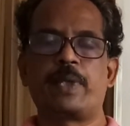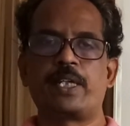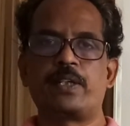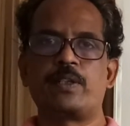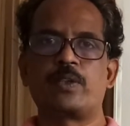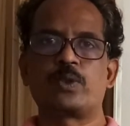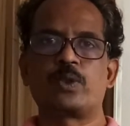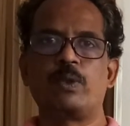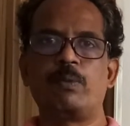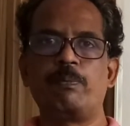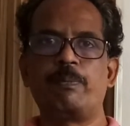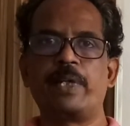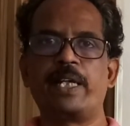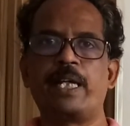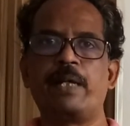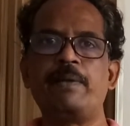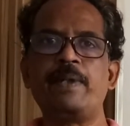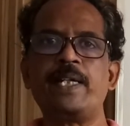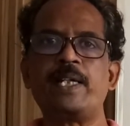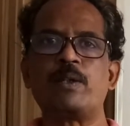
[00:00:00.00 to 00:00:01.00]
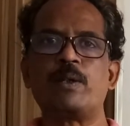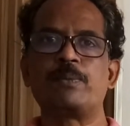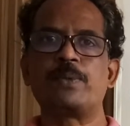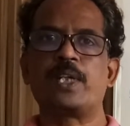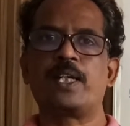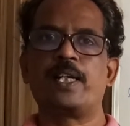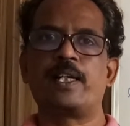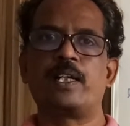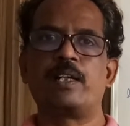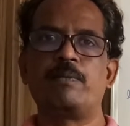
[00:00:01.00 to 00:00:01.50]
So behavior of the
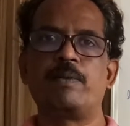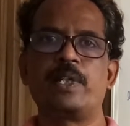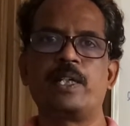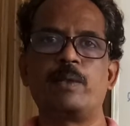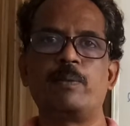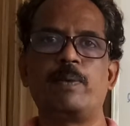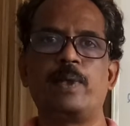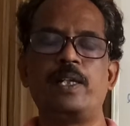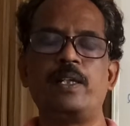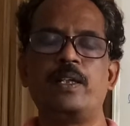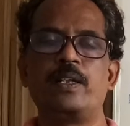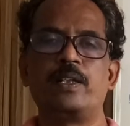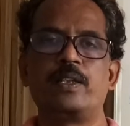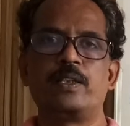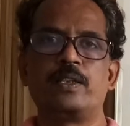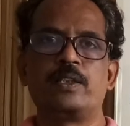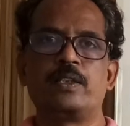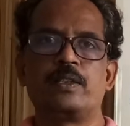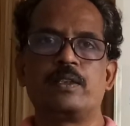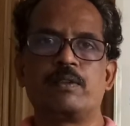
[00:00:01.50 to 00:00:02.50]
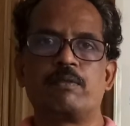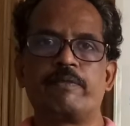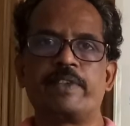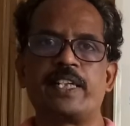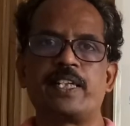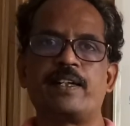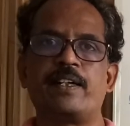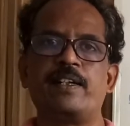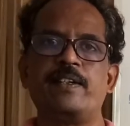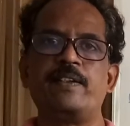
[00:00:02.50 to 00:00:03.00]
random variable we
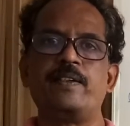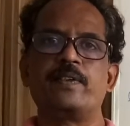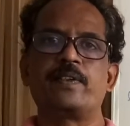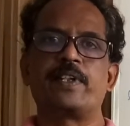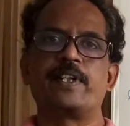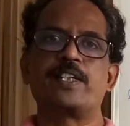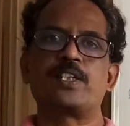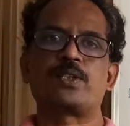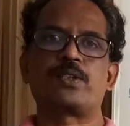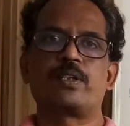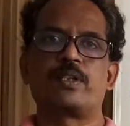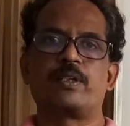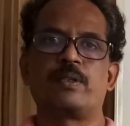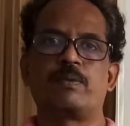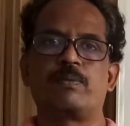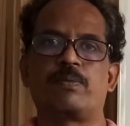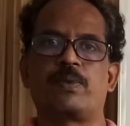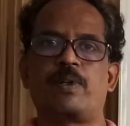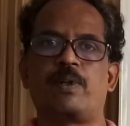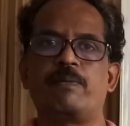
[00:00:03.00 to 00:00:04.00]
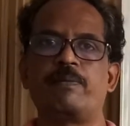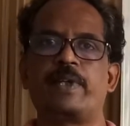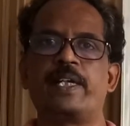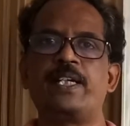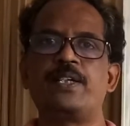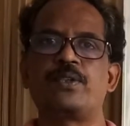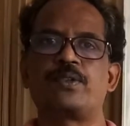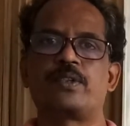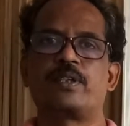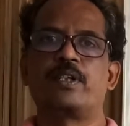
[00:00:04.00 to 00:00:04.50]
can test from
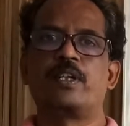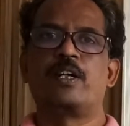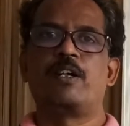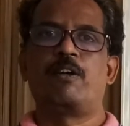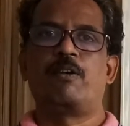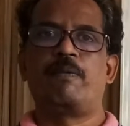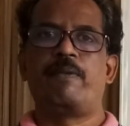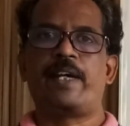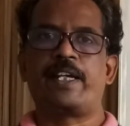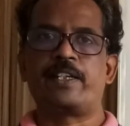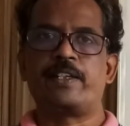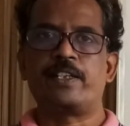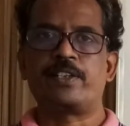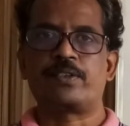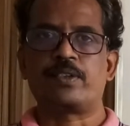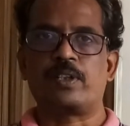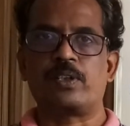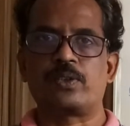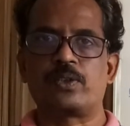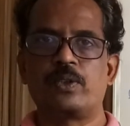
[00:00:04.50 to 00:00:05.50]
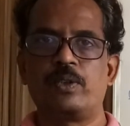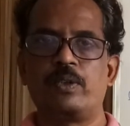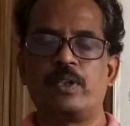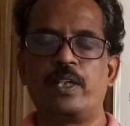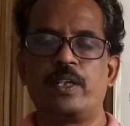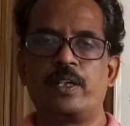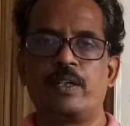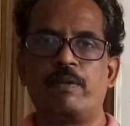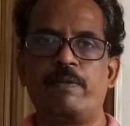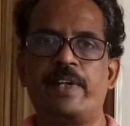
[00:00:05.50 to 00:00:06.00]
its variance also.
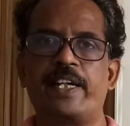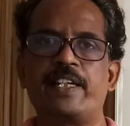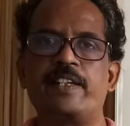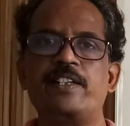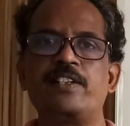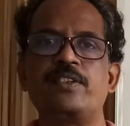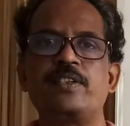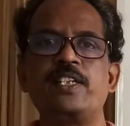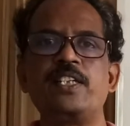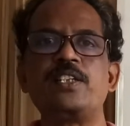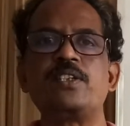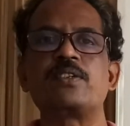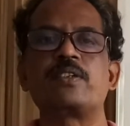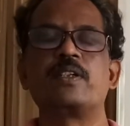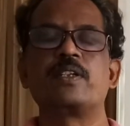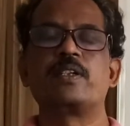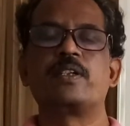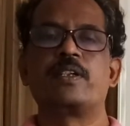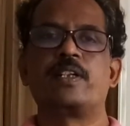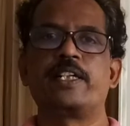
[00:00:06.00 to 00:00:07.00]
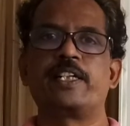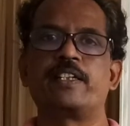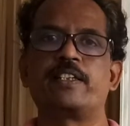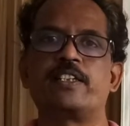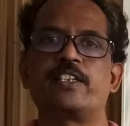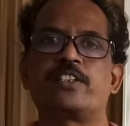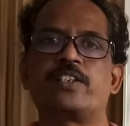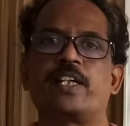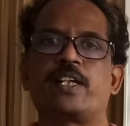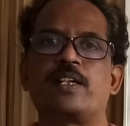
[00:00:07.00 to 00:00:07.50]
Variance is, it is a
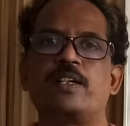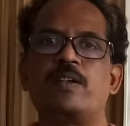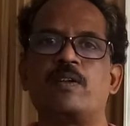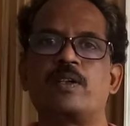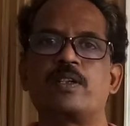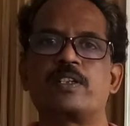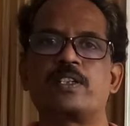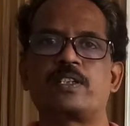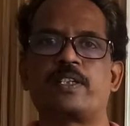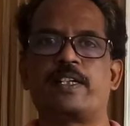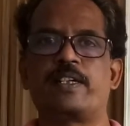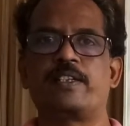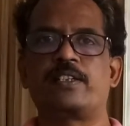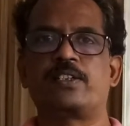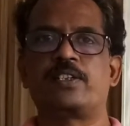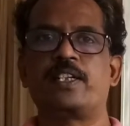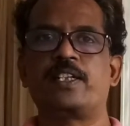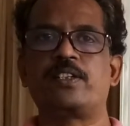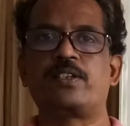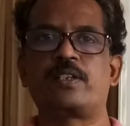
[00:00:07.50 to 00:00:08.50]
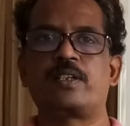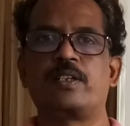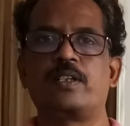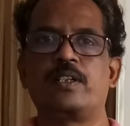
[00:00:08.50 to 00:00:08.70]
second order statistics,